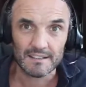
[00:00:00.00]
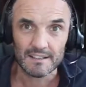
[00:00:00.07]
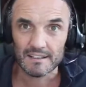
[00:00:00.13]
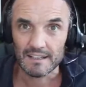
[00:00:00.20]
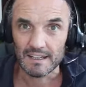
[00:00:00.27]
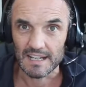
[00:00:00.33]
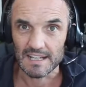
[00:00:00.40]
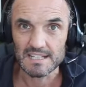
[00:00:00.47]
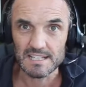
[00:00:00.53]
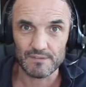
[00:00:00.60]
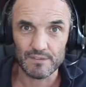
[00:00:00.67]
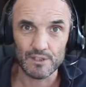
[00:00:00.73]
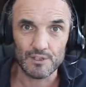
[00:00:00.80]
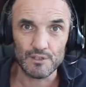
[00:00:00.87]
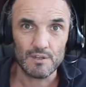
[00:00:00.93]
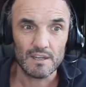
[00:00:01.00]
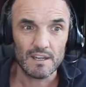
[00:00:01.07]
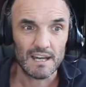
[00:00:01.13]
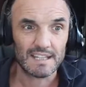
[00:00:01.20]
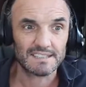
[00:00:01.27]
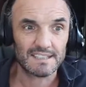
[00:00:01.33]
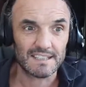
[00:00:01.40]
interview
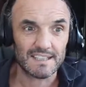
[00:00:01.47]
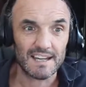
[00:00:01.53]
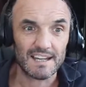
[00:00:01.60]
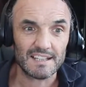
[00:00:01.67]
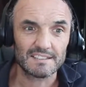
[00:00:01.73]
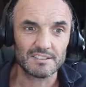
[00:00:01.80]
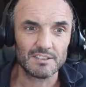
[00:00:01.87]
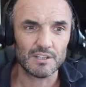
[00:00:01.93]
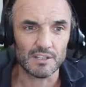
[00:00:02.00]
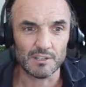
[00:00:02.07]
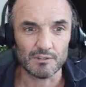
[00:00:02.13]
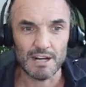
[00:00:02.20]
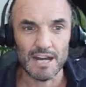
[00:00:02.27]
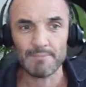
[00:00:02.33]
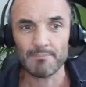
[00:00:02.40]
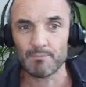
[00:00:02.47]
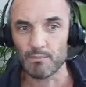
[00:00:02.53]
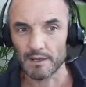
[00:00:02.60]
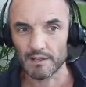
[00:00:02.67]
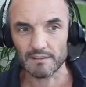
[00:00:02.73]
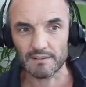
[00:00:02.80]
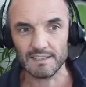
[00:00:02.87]
as a guest. You can grab
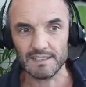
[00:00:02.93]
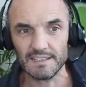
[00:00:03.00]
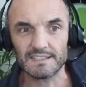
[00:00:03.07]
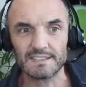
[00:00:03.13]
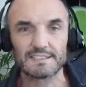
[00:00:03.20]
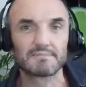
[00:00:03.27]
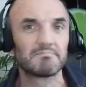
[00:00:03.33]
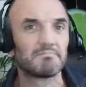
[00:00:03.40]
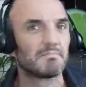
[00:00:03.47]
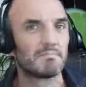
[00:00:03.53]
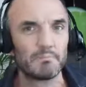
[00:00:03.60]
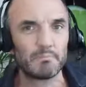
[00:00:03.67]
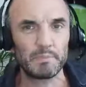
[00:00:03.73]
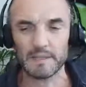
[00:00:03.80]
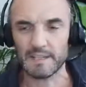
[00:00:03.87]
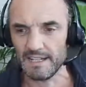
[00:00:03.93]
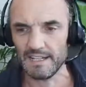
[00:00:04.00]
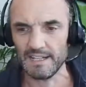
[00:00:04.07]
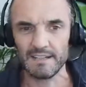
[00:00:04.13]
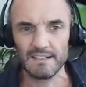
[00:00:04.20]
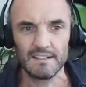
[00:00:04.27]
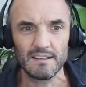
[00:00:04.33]
one of these, put it
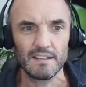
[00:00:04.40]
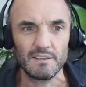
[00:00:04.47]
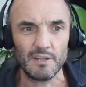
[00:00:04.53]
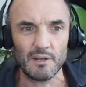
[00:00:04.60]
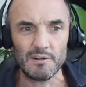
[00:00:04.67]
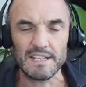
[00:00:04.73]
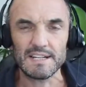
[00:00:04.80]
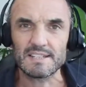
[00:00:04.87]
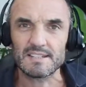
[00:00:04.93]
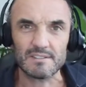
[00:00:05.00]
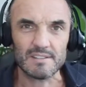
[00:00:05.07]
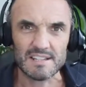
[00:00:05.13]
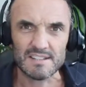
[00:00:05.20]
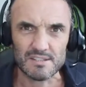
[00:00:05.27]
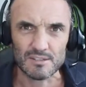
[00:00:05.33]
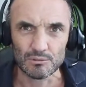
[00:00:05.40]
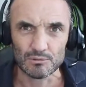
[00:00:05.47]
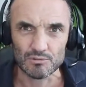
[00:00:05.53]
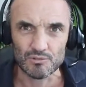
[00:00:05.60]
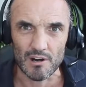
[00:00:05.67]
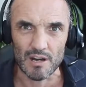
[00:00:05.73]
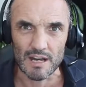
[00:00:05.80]
in, no need to install
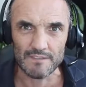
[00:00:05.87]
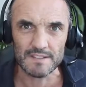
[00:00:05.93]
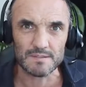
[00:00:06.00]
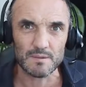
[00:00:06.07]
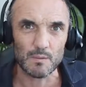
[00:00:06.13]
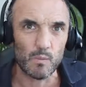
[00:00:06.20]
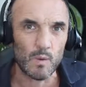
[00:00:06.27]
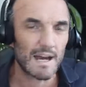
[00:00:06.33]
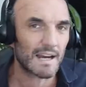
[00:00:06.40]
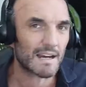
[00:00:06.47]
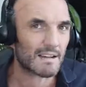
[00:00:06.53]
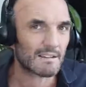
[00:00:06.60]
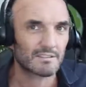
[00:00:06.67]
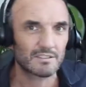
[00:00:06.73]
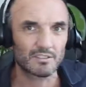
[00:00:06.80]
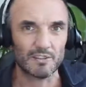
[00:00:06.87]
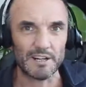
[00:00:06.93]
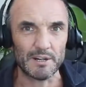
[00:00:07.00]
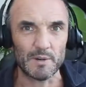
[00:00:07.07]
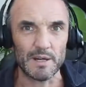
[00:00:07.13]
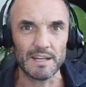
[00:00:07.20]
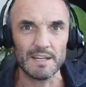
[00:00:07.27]
drivers, whack, straight
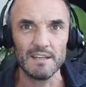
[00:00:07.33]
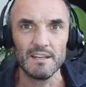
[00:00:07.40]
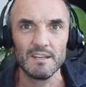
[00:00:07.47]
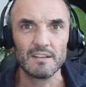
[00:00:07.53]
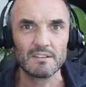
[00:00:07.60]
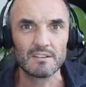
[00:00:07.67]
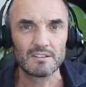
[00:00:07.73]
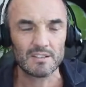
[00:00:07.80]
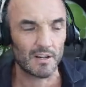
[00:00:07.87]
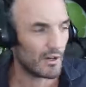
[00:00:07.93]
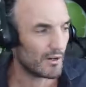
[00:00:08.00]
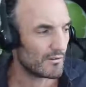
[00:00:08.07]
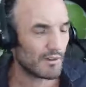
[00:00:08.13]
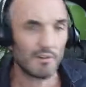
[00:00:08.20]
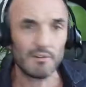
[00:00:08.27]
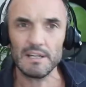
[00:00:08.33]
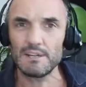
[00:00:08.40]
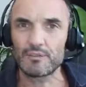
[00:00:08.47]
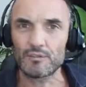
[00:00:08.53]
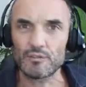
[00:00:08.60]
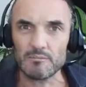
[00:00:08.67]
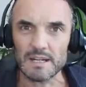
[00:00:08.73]
away, go, no need
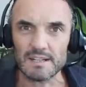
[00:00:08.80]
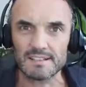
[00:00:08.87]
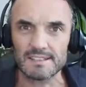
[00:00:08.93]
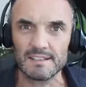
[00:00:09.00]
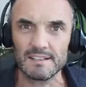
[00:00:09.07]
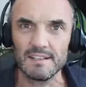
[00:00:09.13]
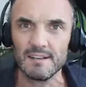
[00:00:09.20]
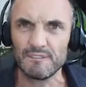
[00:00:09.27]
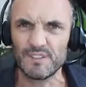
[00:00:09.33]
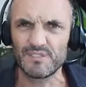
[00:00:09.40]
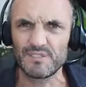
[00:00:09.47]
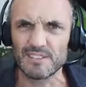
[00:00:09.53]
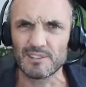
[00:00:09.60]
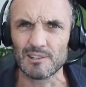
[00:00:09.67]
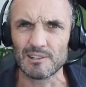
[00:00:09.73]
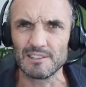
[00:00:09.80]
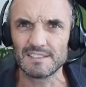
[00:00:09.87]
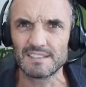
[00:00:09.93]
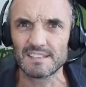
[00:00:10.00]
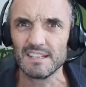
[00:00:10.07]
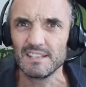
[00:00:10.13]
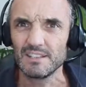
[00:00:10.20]
for a mixer,
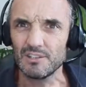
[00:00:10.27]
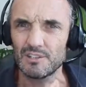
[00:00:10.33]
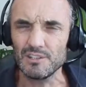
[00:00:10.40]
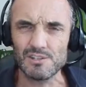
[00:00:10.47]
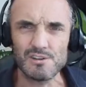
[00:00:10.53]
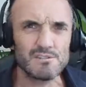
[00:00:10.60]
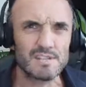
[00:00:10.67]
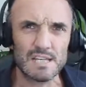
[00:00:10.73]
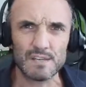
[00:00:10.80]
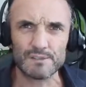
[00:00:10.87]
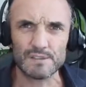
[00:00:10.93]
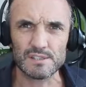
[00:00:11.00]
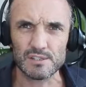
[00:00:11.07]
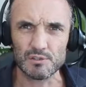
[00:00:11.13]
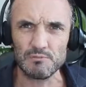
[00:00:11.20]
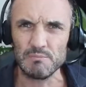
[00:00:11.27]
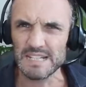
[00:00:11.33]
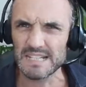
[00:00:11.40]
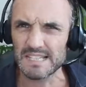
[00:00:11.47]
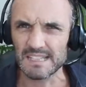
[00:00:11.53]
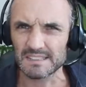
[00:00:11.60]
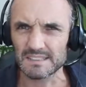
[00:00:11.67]
$50. You can use this for Zoom
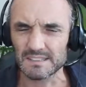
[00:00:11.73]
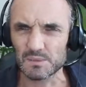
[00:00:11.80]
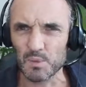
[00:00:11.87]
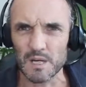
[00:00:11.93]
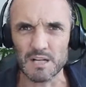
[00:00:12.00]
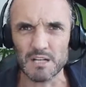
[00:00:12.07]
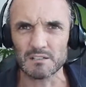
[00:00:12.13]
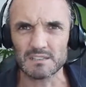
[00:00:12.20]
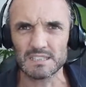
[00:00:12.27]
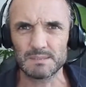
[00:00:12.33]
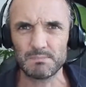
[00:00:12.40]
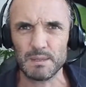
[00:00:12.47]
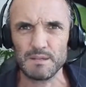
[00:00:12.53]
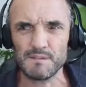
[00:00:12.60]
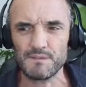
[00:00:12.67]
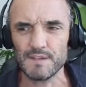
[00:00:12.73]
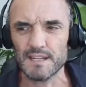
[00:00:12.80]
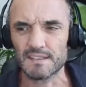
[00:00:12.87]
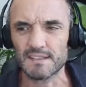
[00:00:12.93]
meetings as well. It's perfect.